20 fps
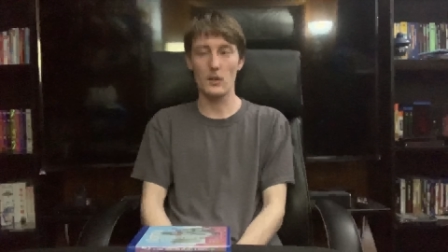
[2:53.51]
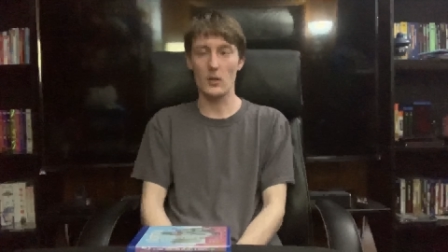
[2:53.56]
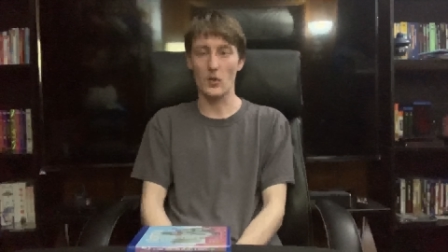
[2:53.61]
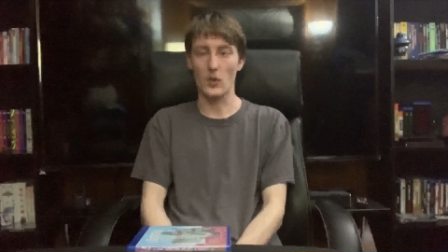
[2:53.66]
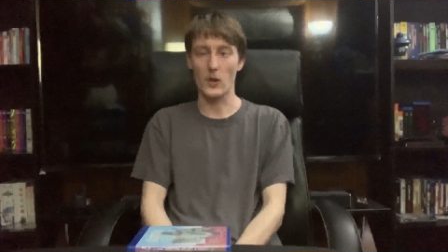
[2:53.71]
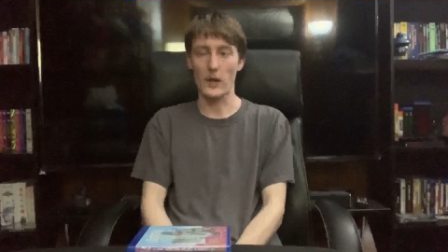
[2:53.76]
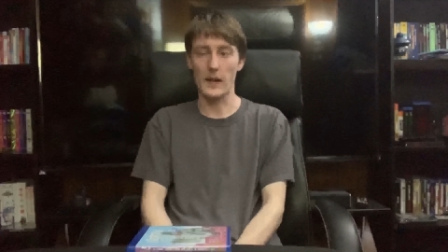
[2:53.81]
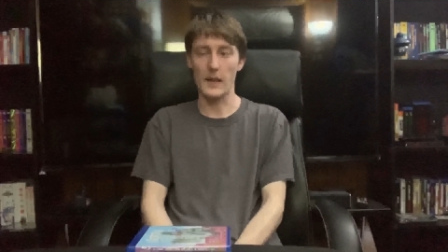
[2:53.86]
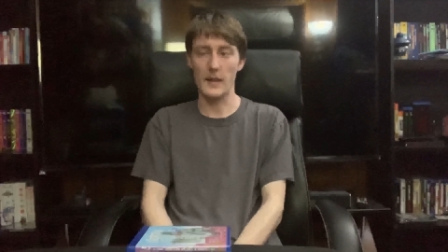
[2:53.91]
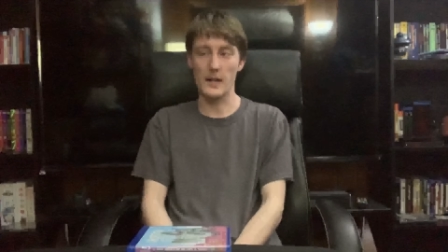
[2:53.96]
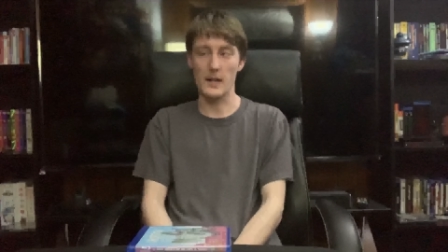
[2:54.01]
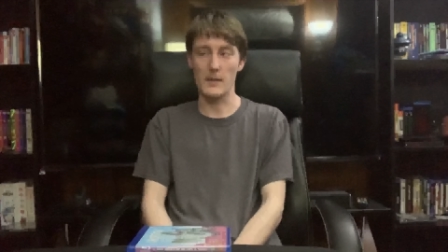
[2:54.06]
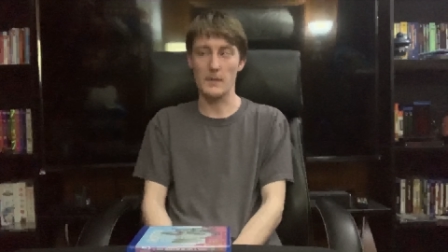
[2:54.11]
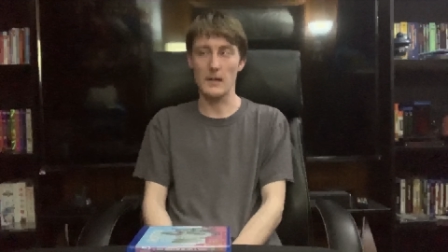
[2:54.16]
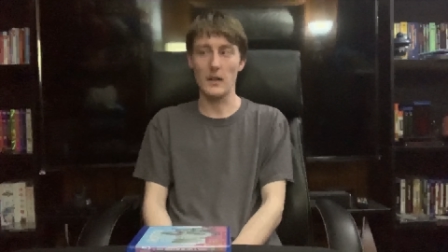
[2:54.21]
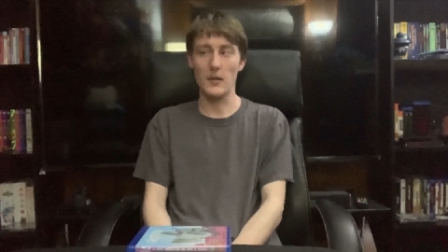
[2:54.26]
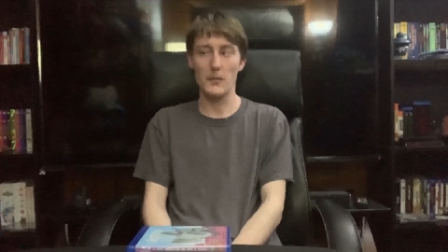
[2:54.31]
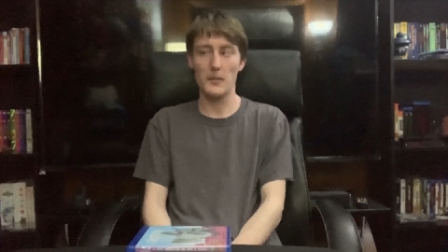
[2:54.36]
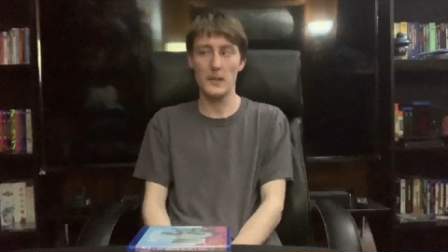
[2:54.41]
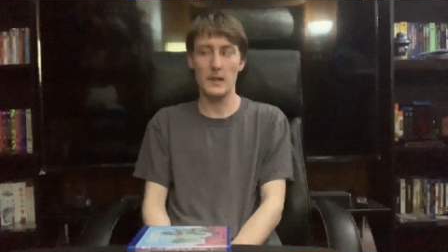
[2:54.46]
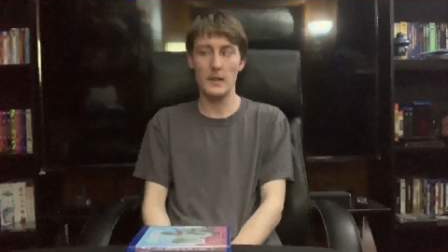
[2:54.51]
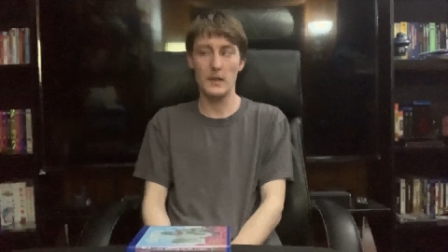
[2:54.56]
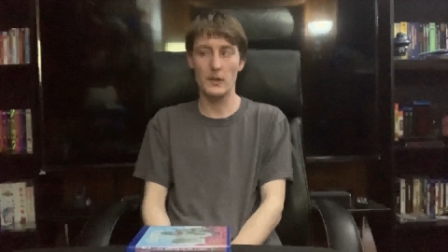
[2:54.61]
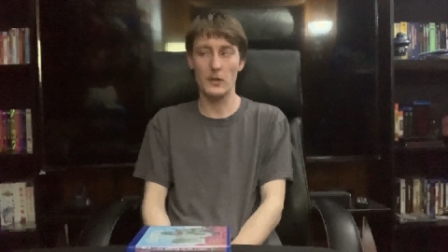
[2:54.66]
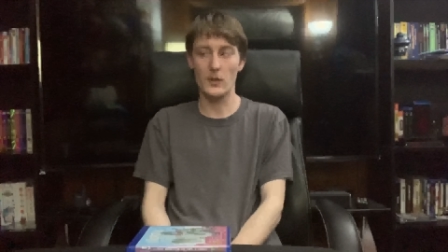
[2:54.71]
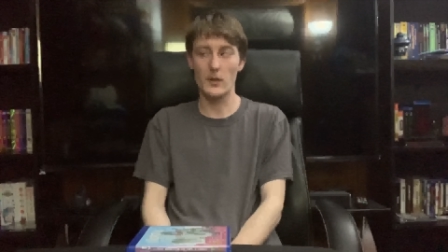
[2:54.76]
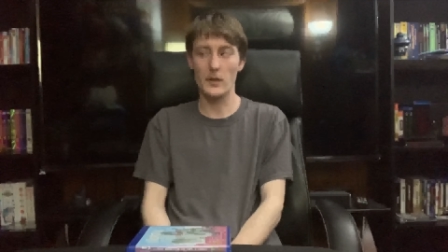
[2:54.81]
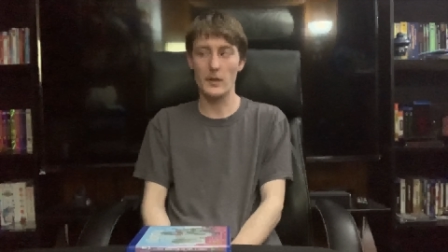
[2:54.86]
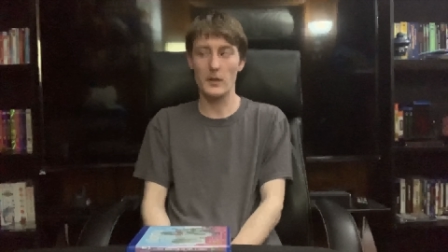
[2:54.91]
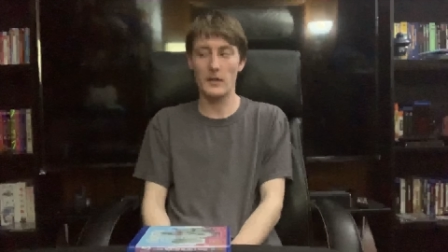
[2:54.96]
or anything about me,
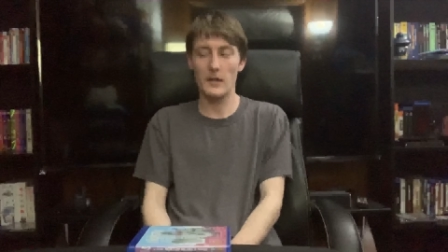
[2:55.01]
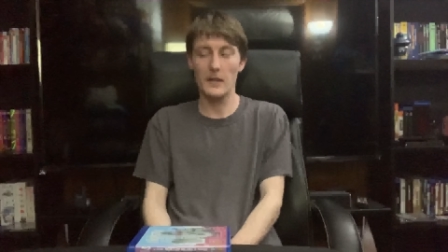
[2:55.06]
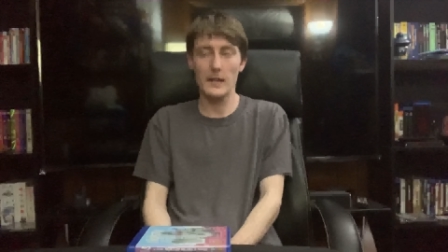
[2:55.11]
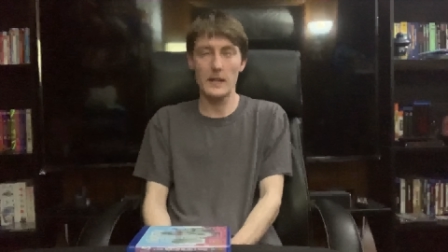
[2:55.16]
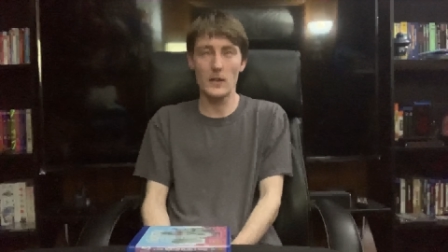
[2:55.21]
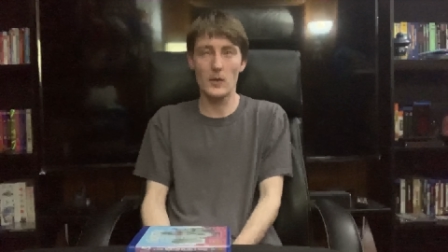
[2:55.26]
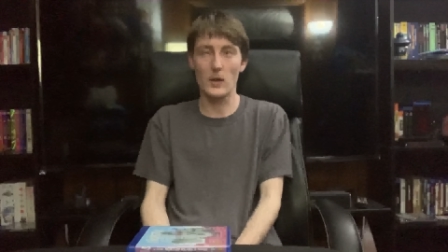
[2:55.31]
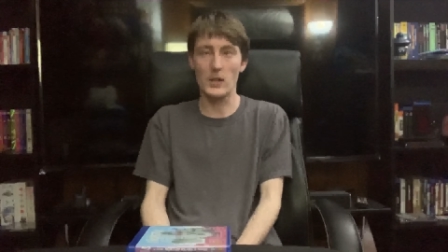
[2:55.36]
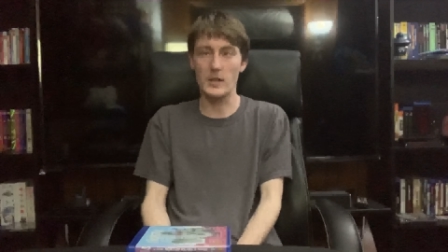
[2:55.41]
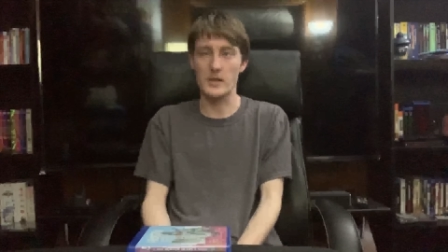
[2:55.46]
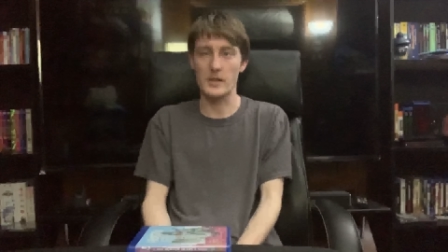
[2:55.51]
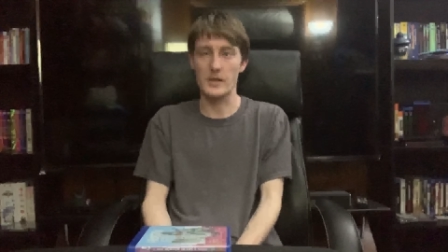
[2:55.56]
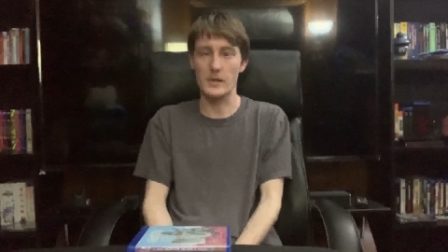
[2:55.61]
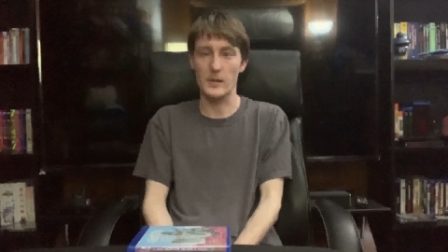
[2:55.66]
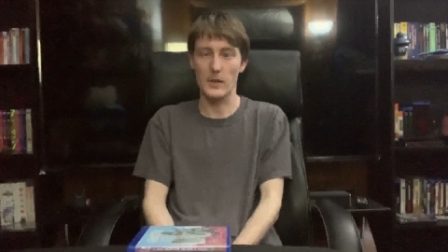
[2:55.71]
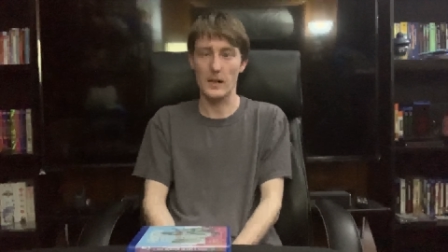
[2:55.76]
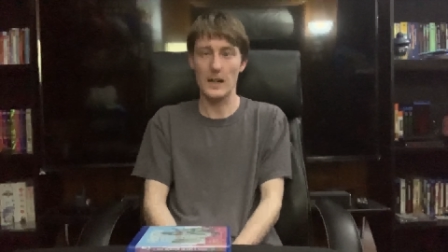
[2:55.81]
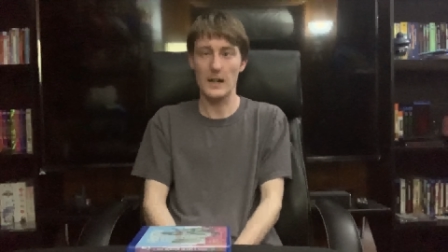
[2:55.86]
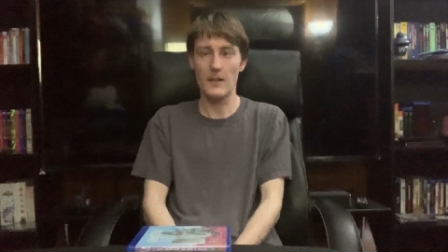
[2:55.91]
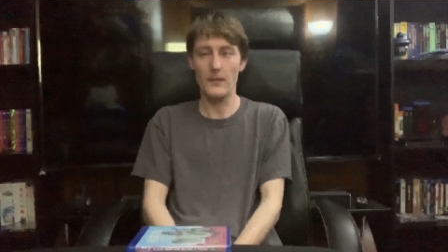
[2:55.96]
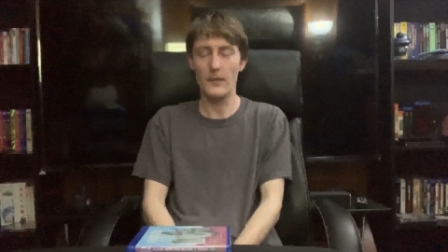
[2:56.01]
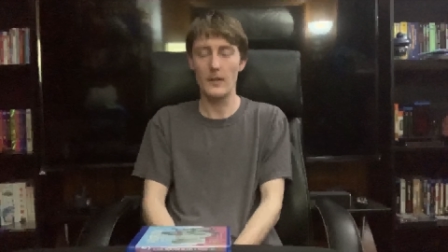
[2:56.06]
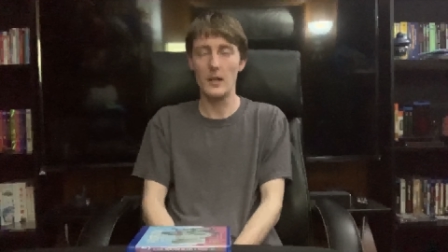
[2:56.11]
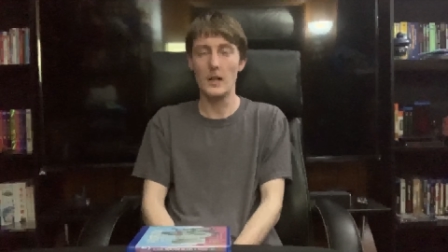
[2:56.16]
or just any questions you have,